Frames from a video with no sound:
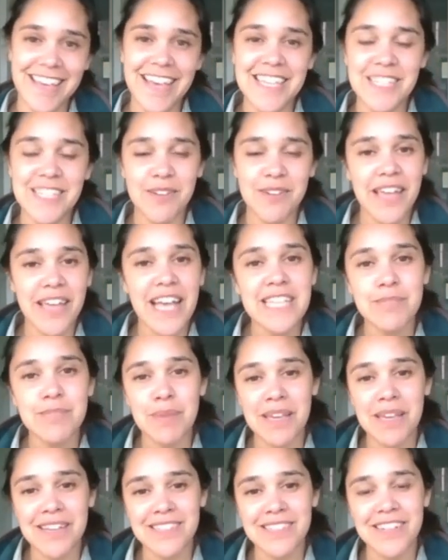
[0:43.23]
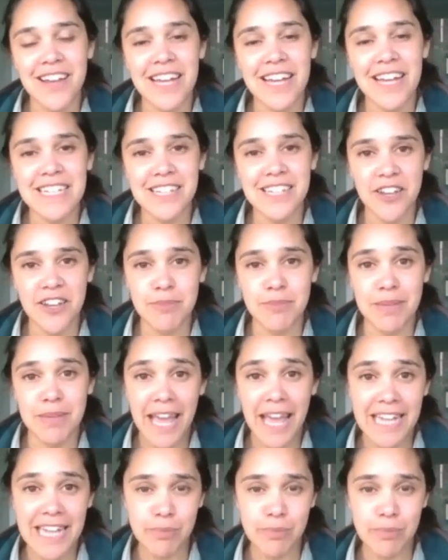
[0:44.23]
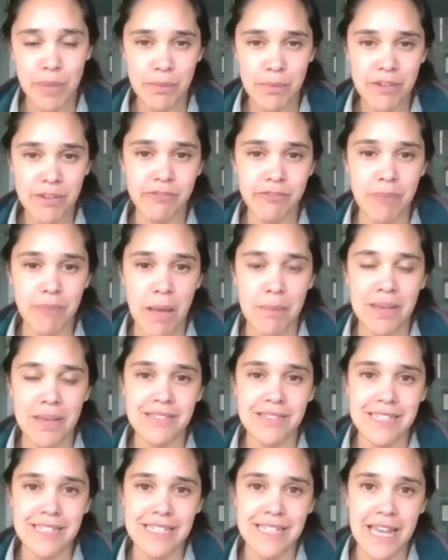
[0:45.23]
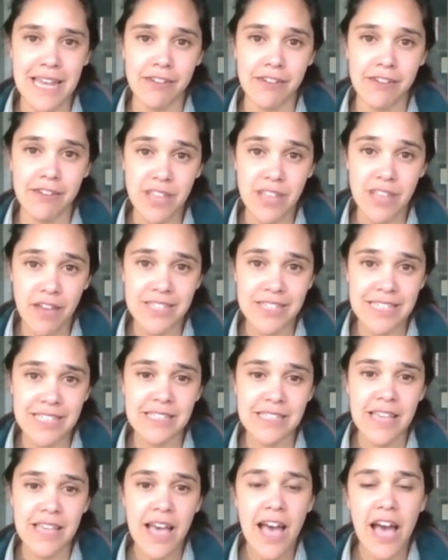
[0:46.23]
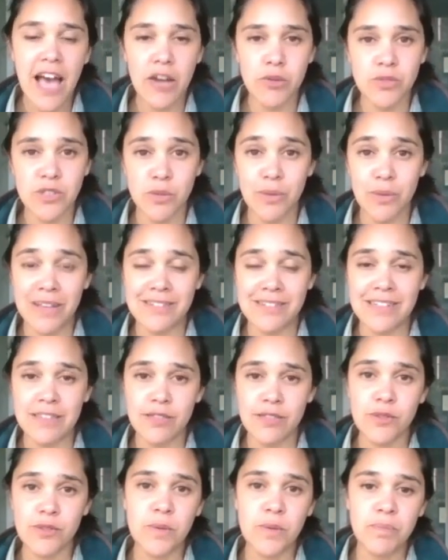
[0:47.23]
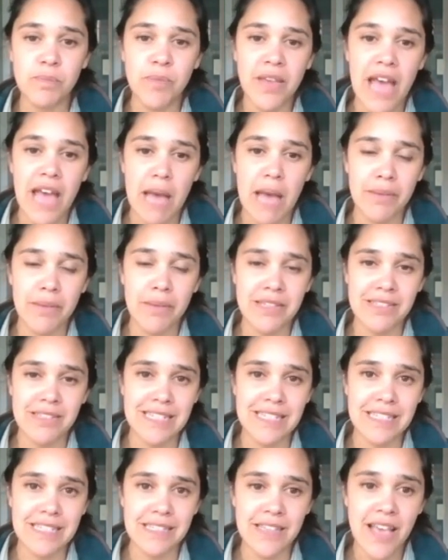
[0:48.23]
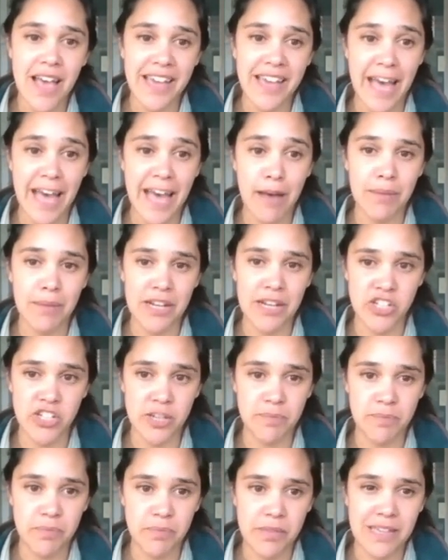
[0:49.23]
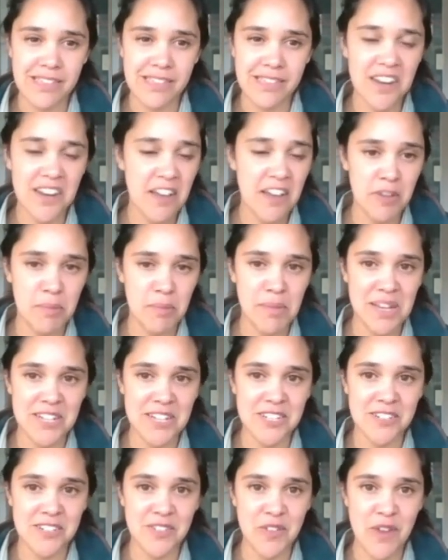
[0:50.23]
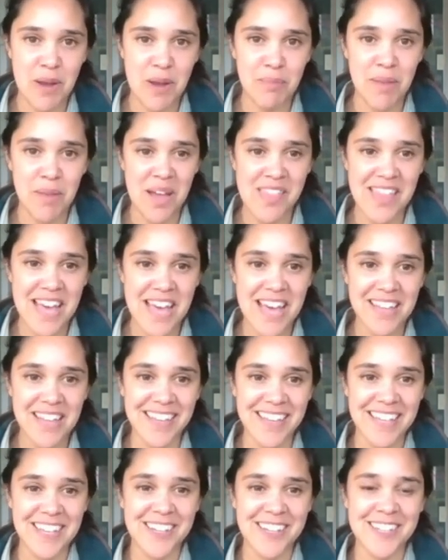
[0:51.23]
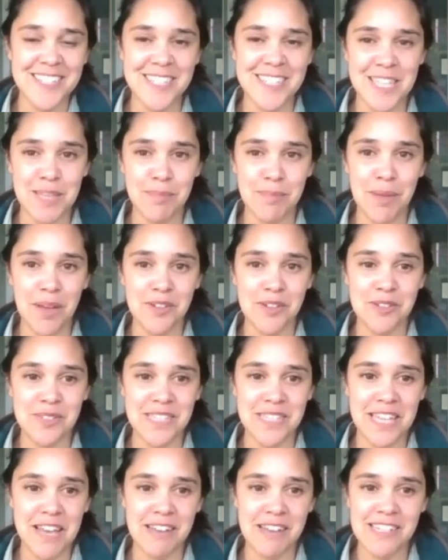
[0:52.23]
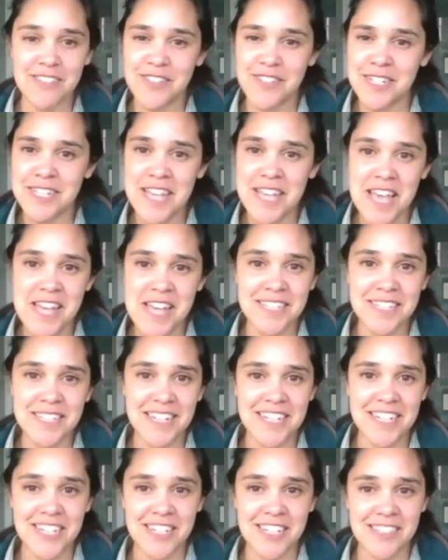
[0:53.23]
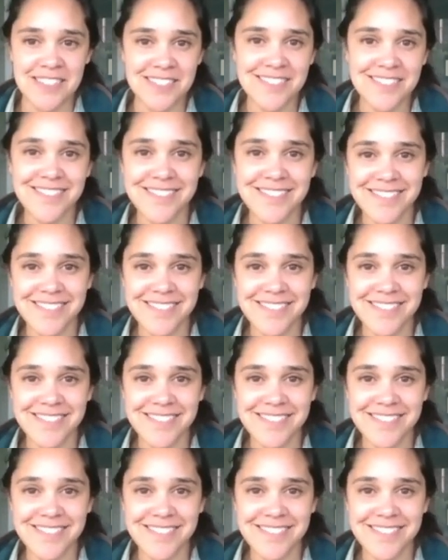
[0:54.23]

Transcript: So our guest speakers tonight are going to be Katie Pitman from MSD Technical Services and also Wesley Thorne, MSD's account manager. Here's a lovely picture of a red mite there. You can see the blood oozing out of it. Delicious.